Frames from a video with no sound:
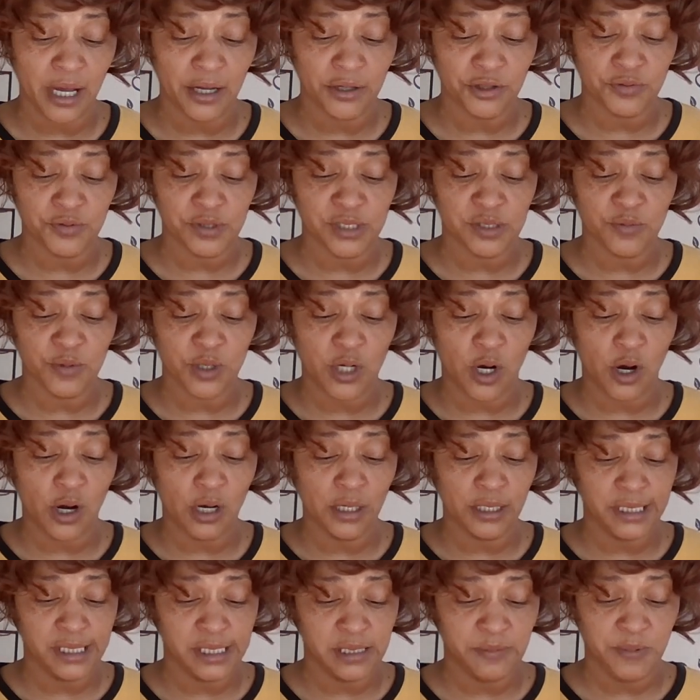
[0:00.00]
boundaries with
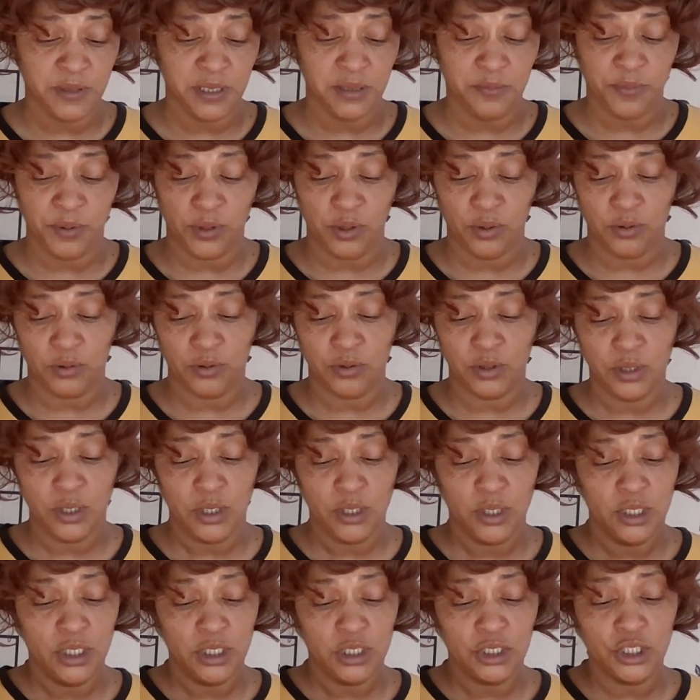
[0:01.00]
all these people.
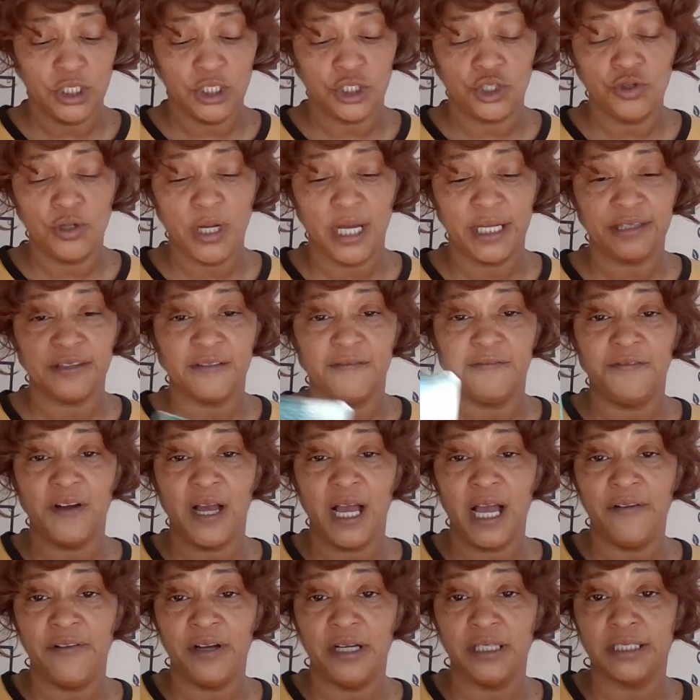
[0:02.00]
Shit, you got the
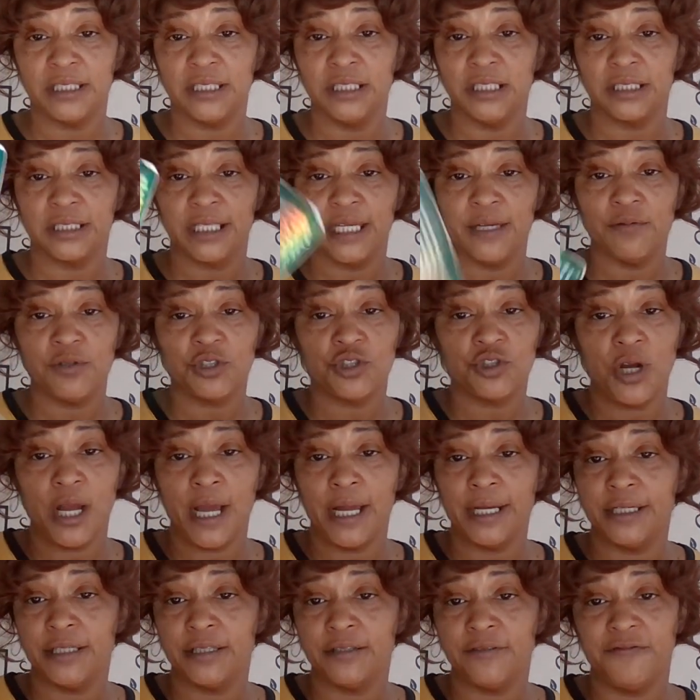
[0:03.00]
five. I look, they was
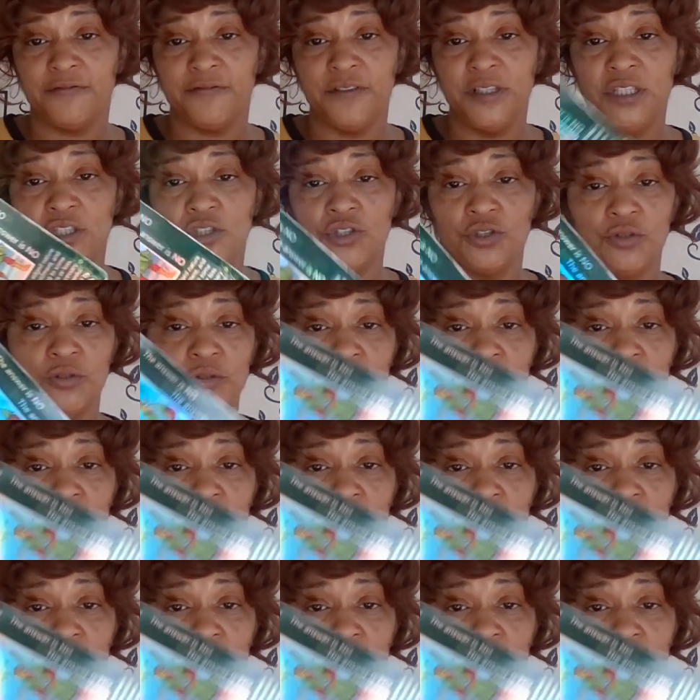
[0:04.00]
trying to defeat